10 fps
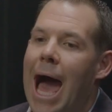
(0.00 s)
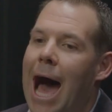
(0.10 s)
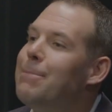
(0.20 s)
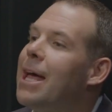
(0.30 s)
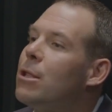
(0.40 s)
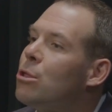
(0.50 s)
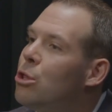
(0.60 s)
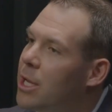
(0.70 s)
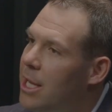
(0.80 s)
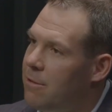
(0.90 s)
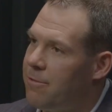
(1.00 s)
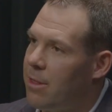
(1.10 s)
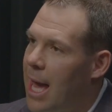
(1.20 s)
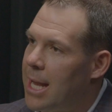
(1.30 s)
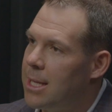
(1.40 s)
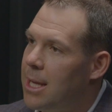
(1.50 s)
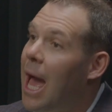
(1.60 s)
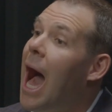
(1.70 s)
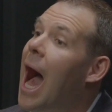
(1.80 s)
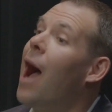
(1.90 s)
I'm not looking for that.
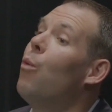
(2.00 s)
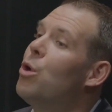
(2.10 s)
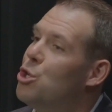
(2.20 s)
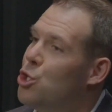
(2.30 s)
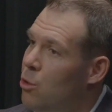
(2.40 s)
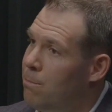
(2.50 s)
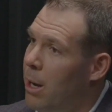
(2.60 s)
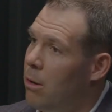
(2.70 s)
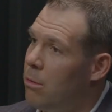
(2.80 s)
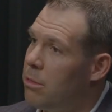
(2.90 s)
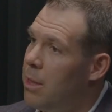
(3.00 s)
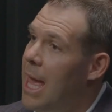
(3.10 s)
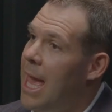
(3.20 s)
I want to do both.